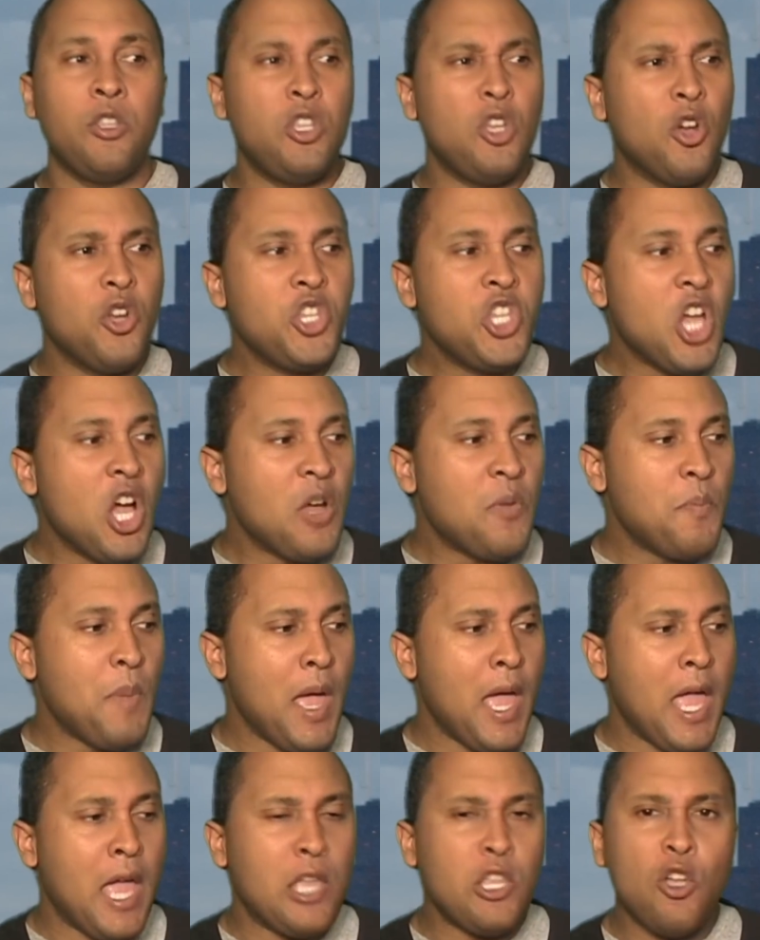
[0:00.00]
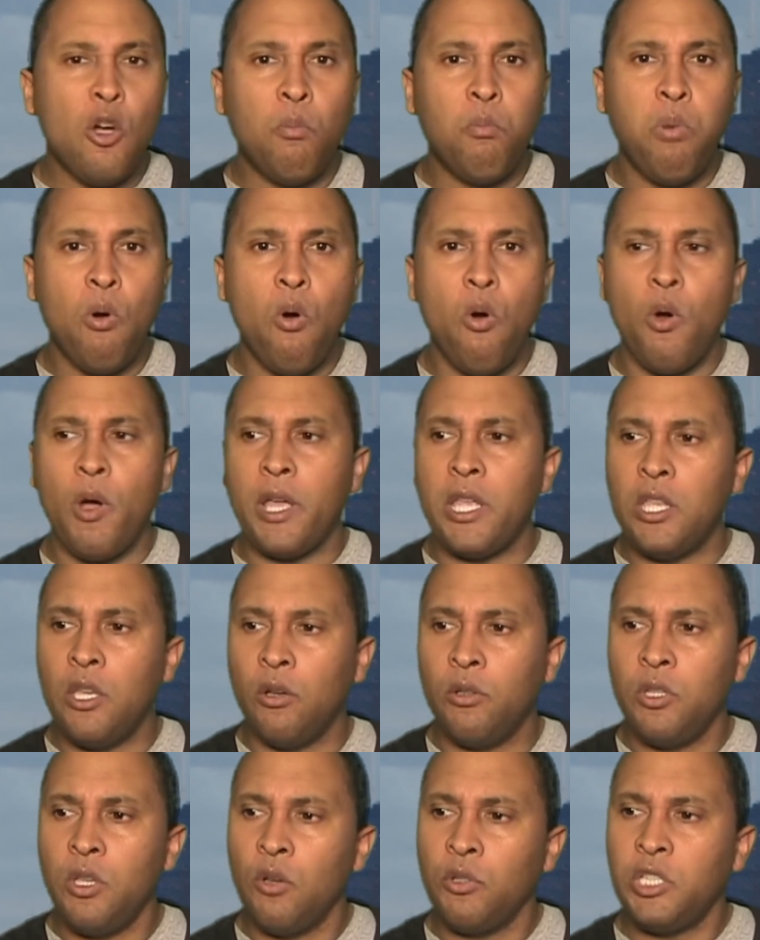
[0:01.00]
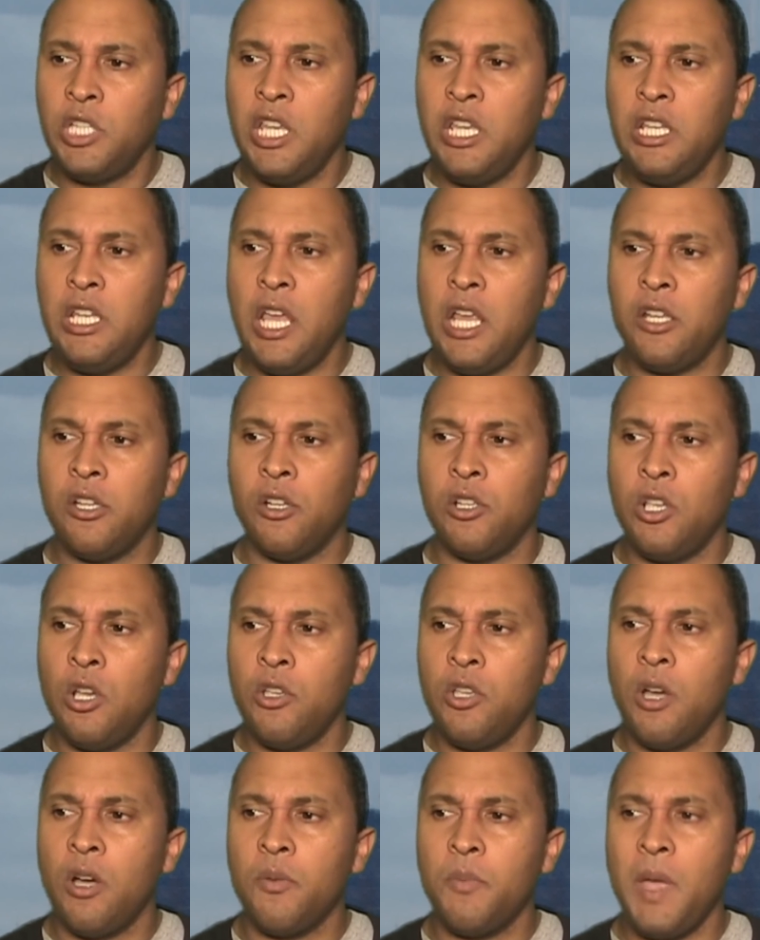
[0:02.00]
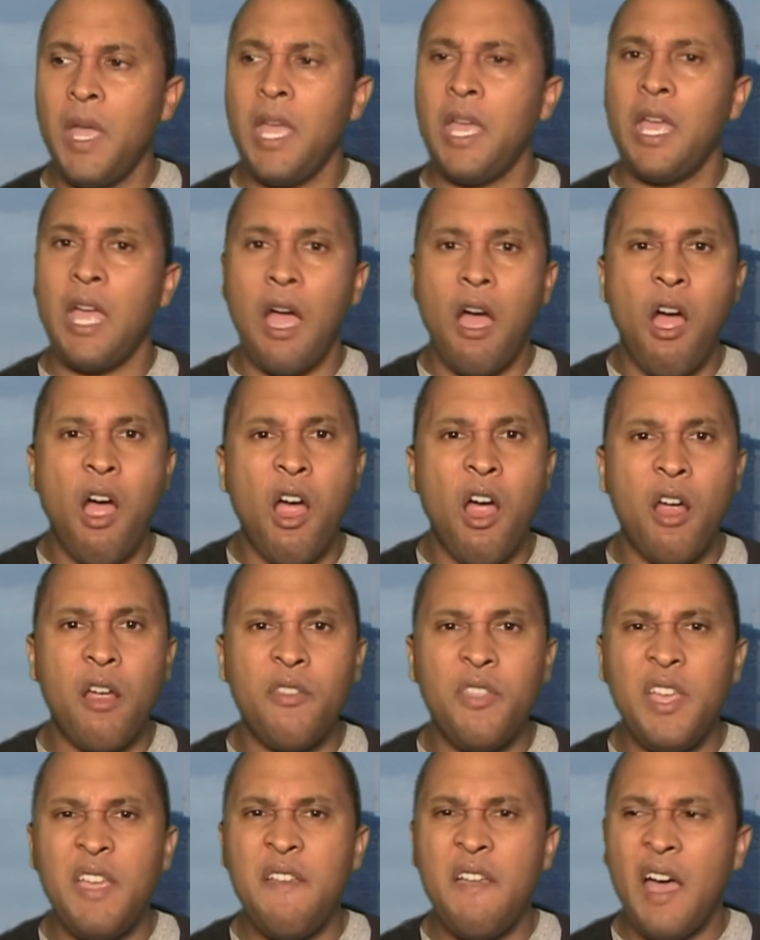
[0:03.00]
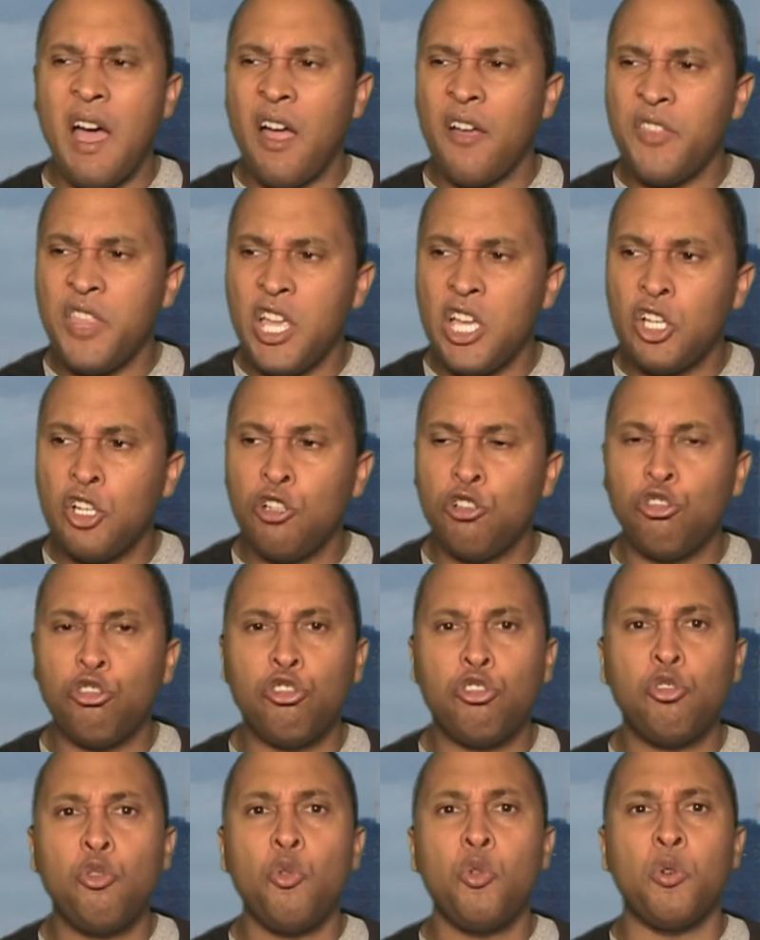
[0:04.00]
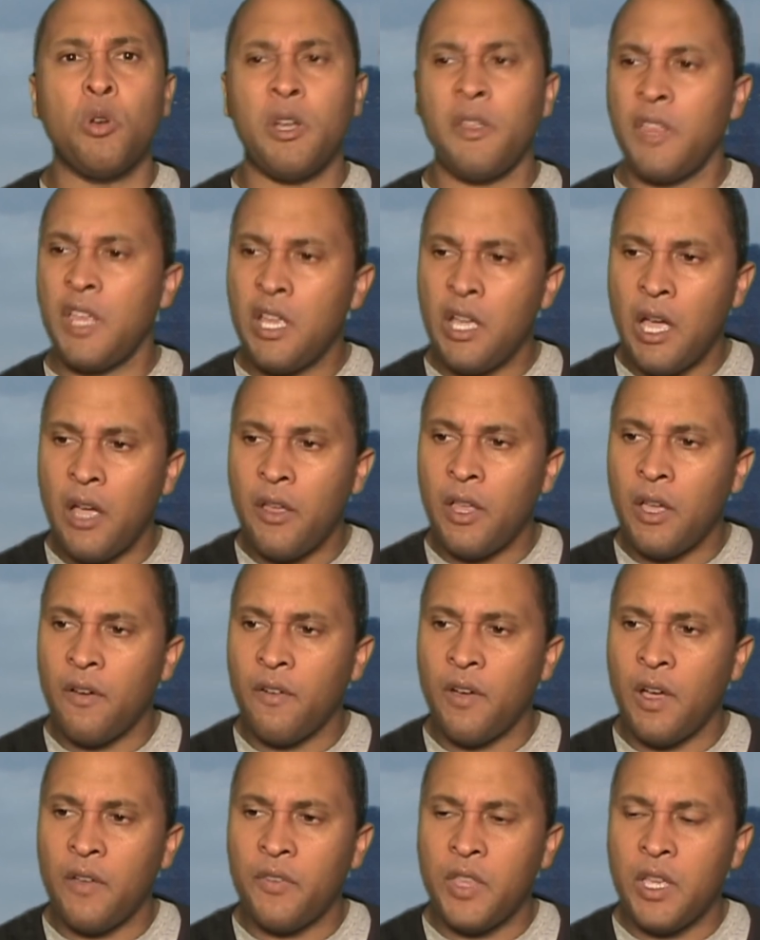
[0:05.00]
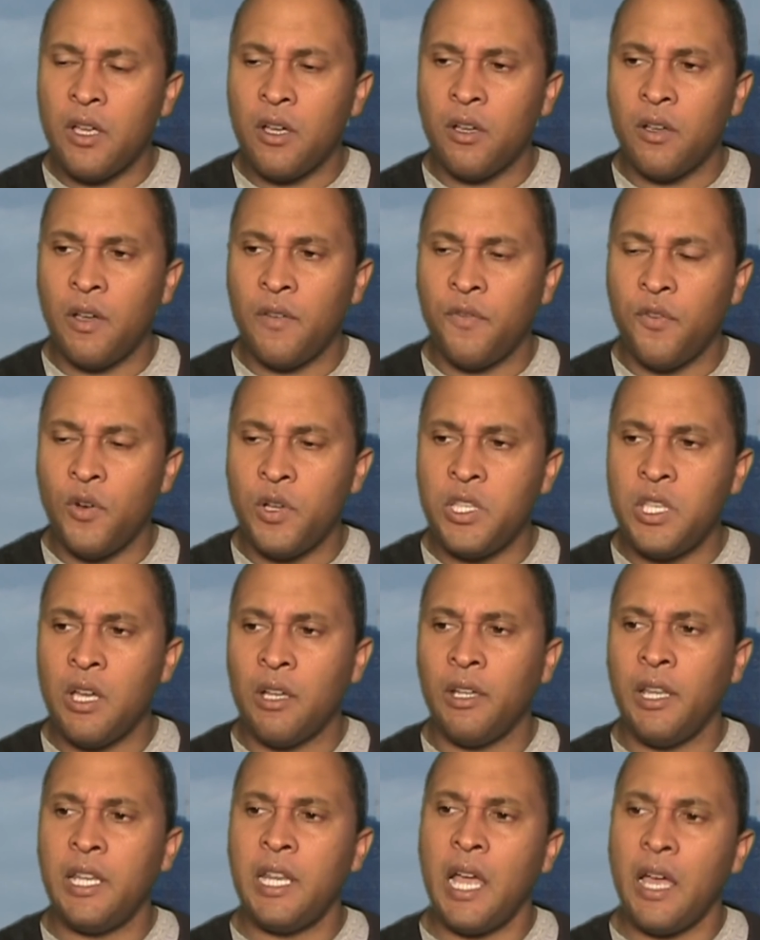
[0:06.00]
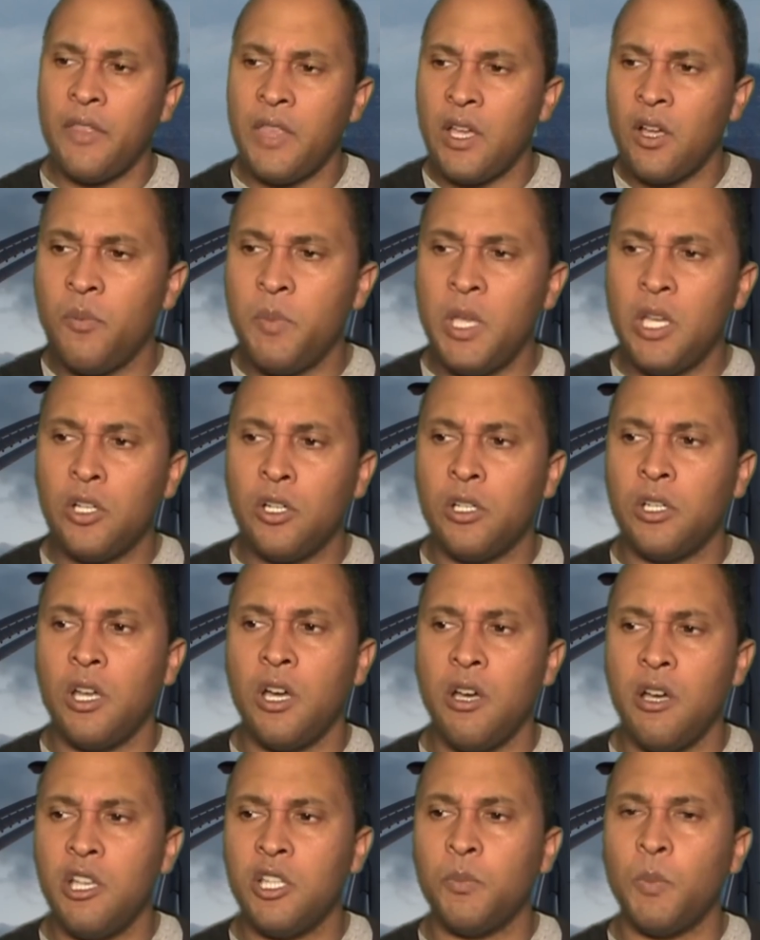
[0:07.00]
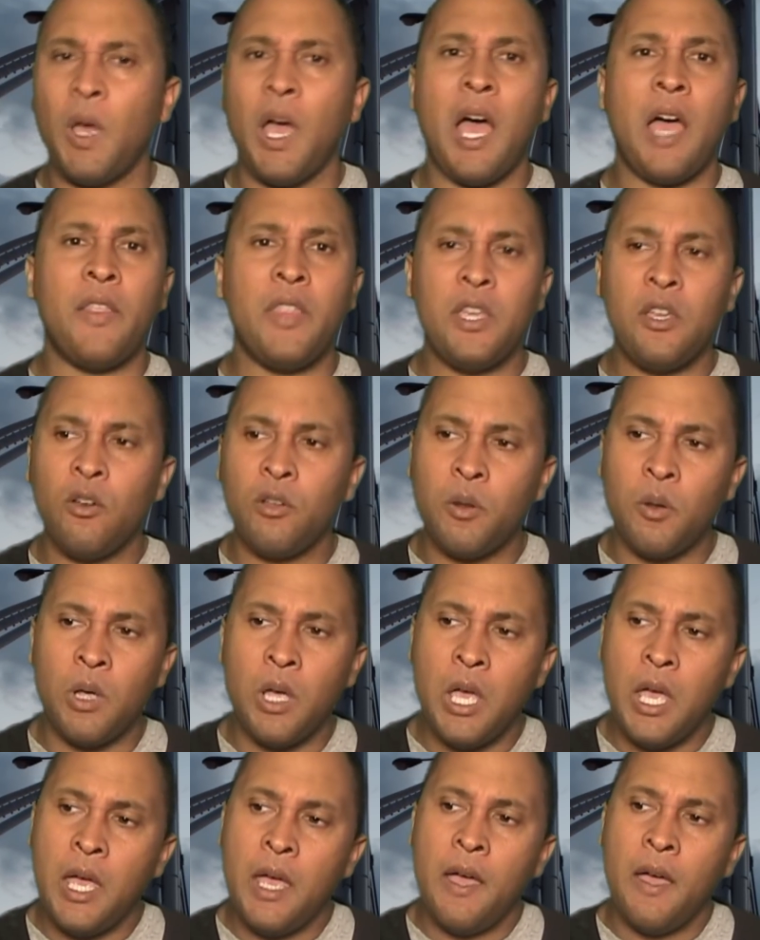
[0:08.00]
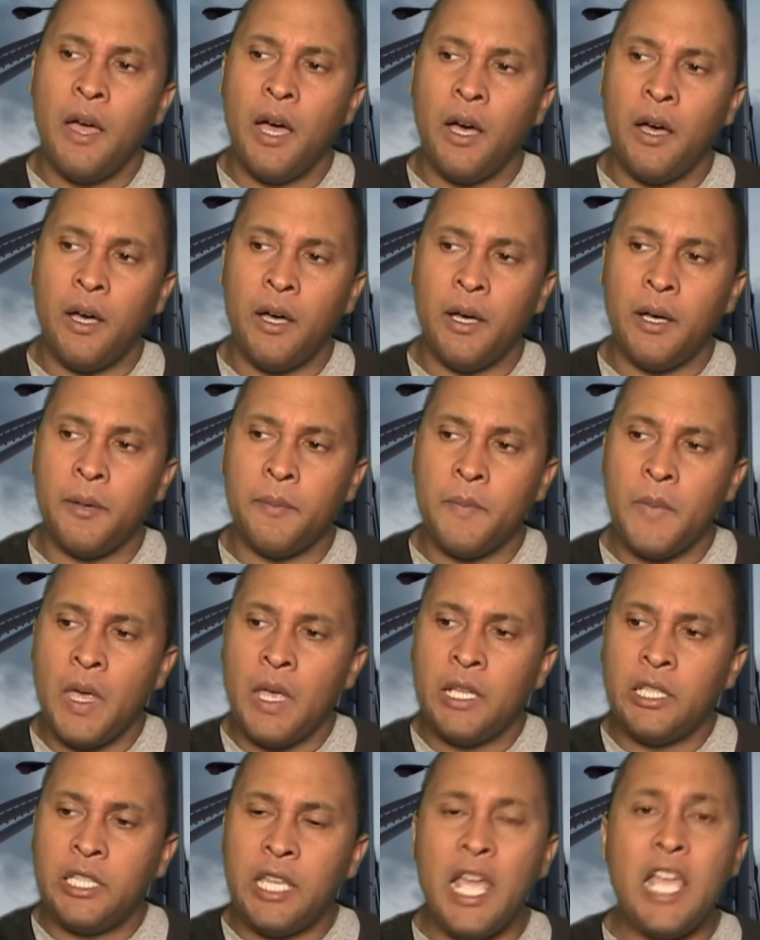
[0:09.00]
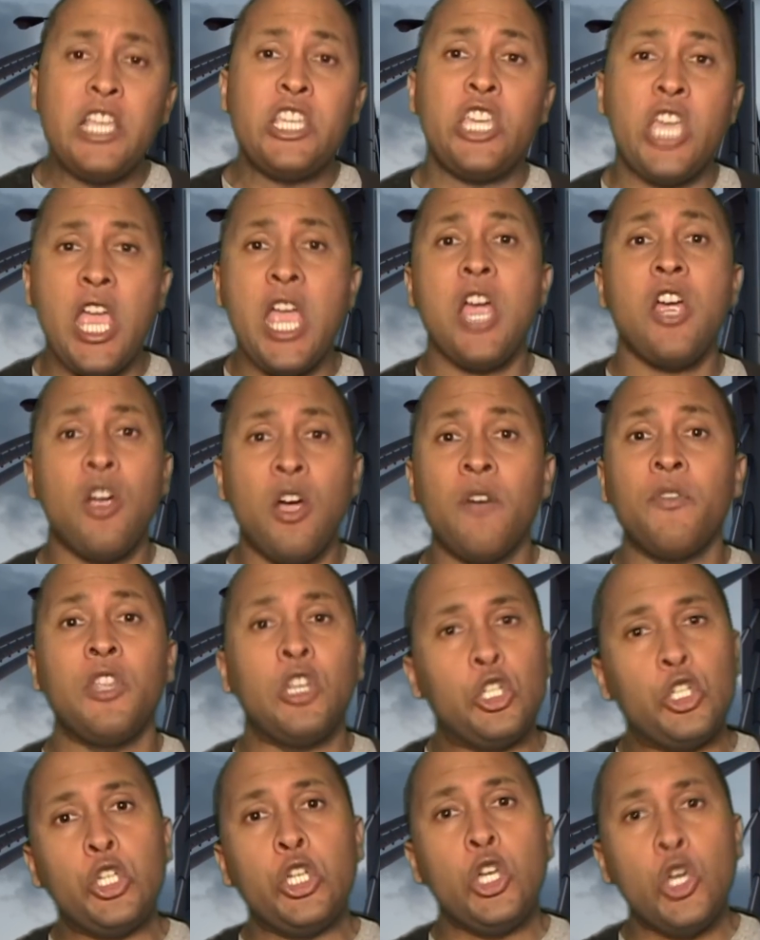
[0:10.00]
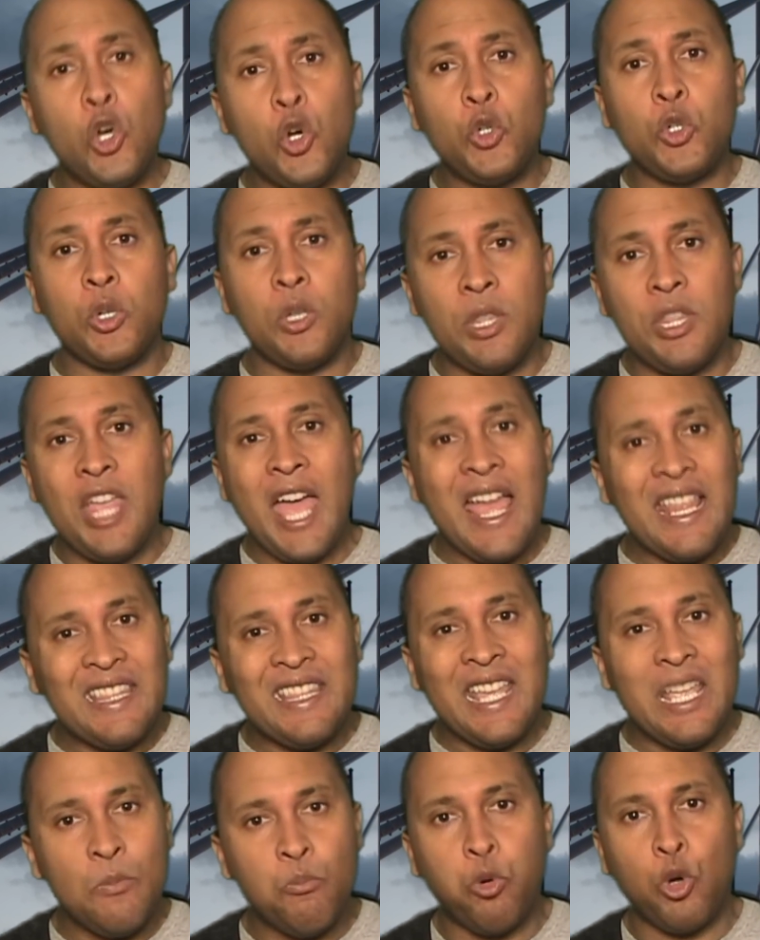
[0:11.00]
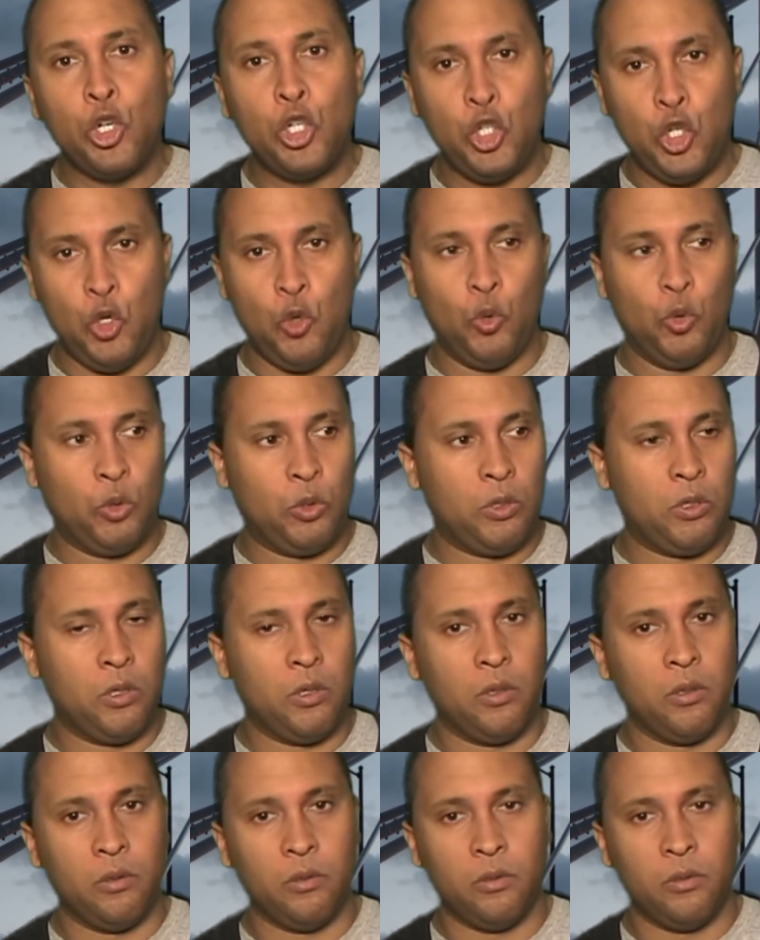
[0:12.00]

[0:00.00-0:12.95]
Your young man, your boy, your teenager, your young man. Are they a good suitor? Are they for a young lady? Are going to be a good husband? Are they going to take care of the children that they produce?